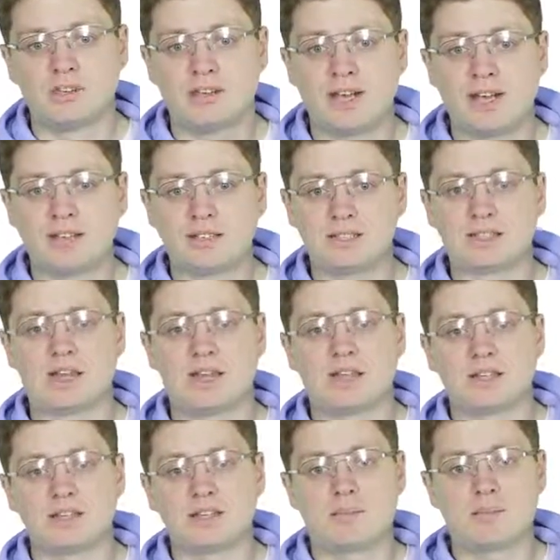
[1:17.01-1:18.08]
finds
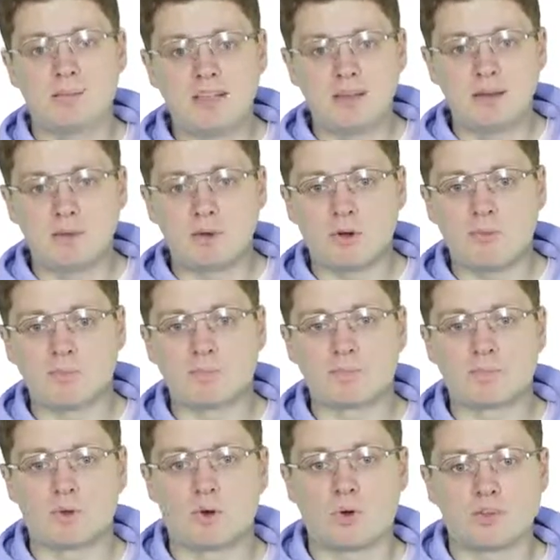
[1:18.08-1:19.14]
the minimum
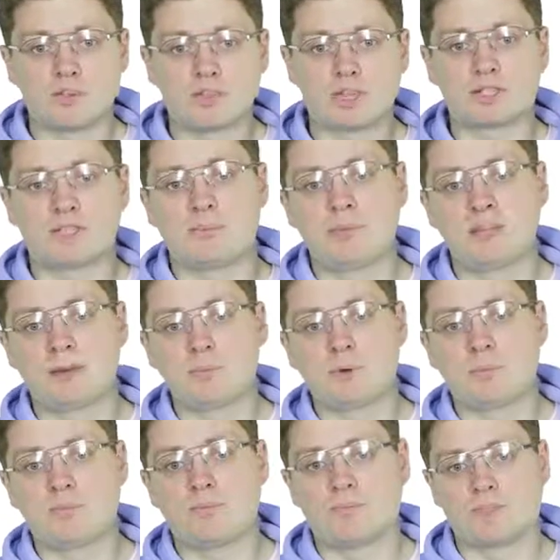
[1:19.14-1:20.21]
object, the
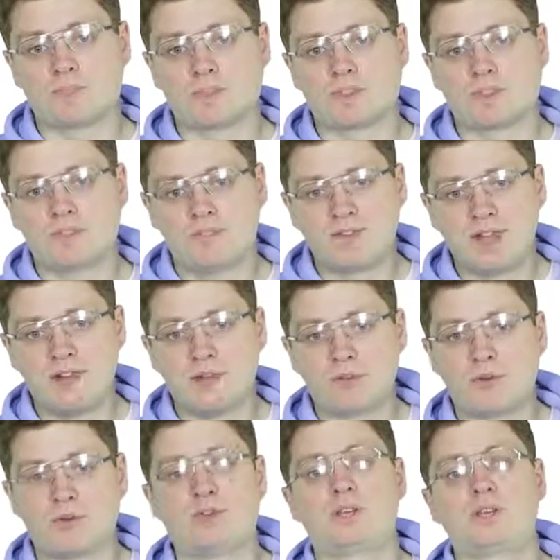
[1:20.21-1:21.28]
minimum
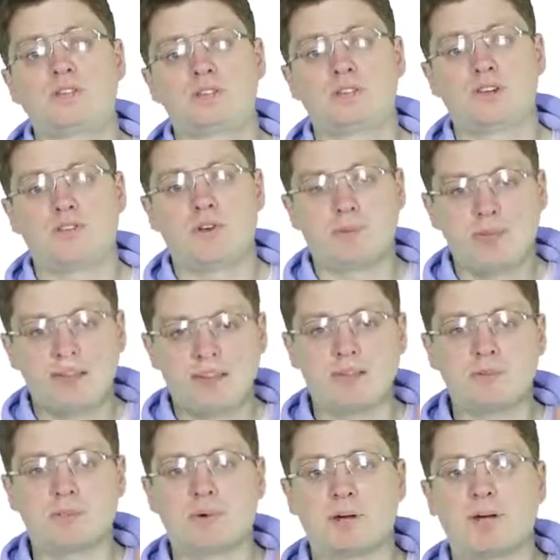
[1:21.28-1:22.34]
value in the
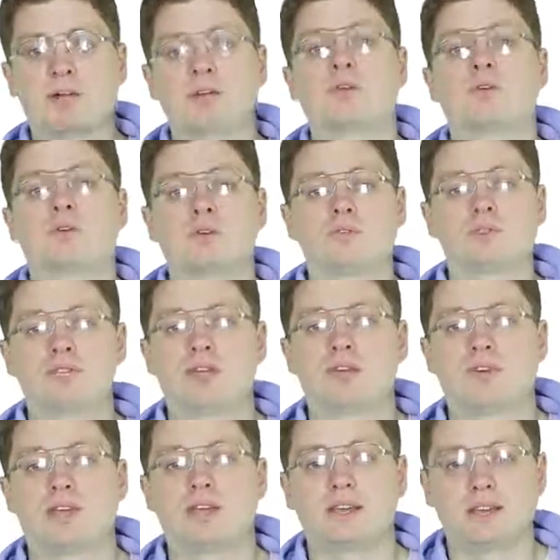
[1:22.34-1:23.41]
remaining part of the
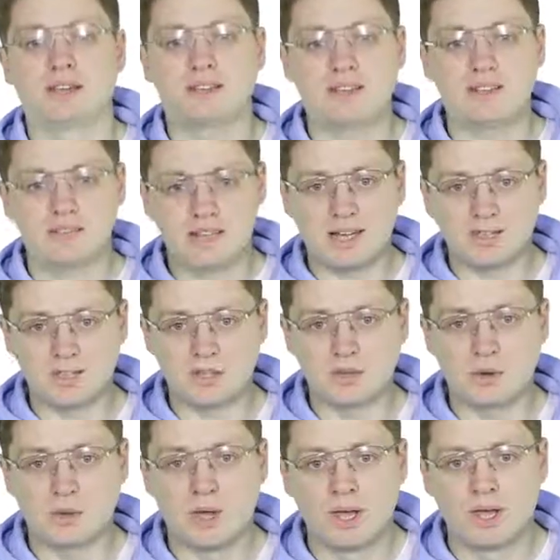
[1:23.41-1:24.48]
array. And it does
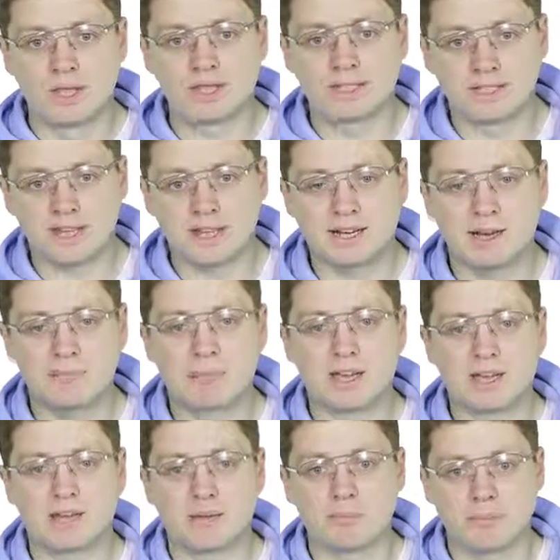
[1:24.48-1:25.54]
so exactly
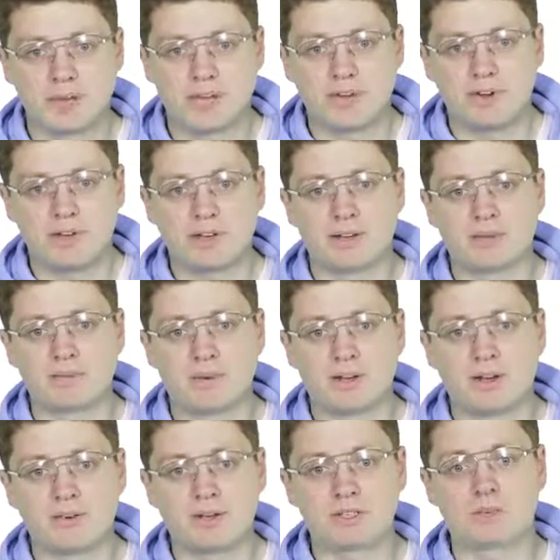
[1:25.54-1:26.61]
by comparing
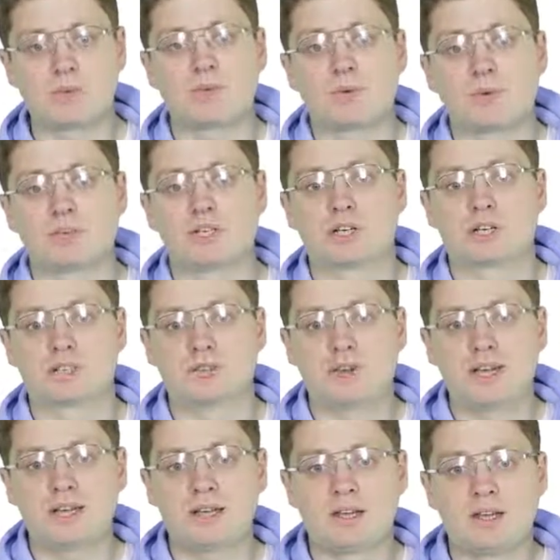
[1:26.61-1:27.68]
pairs of objects,
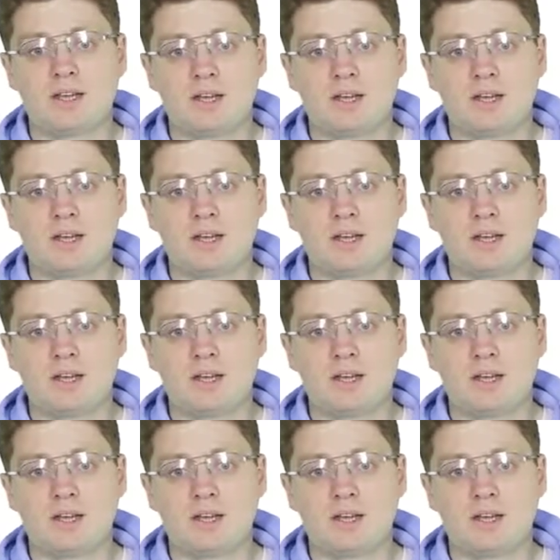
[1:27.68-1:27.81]
right?